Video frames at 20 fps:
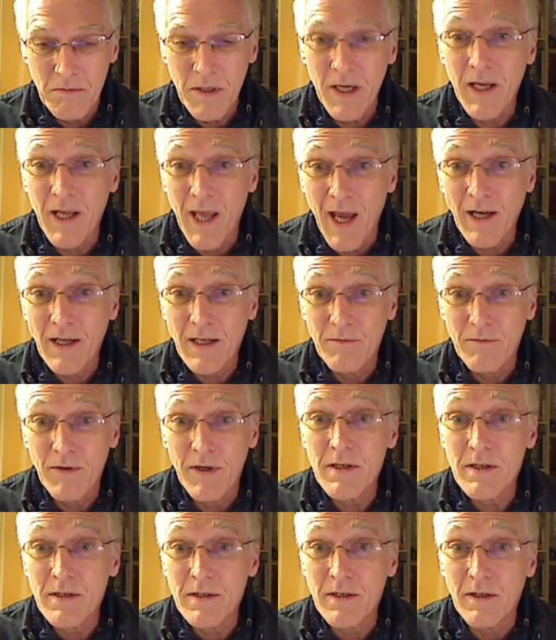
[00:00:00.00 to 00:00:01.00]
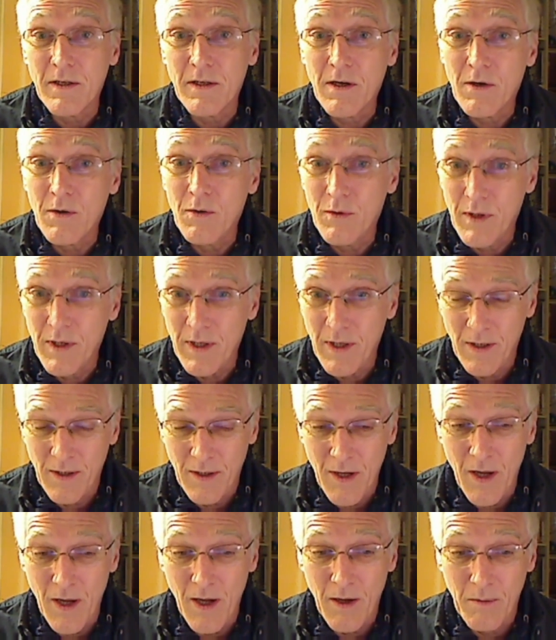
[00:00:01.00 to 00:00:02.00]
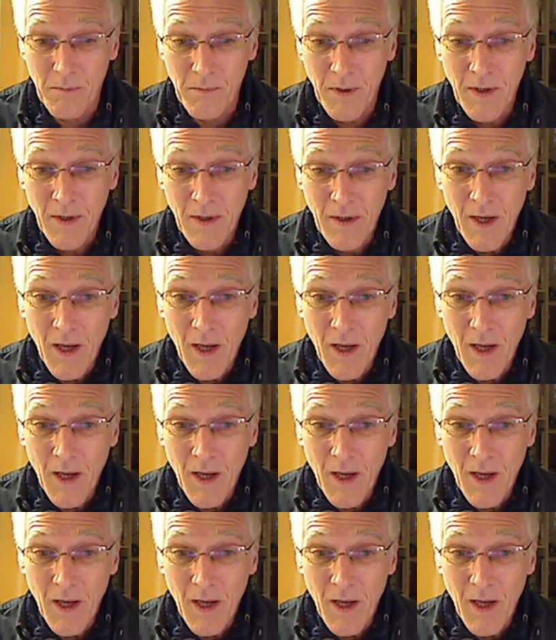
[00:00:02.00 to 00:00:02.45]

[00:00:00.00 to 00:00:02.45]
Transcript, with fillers: key activists, including um,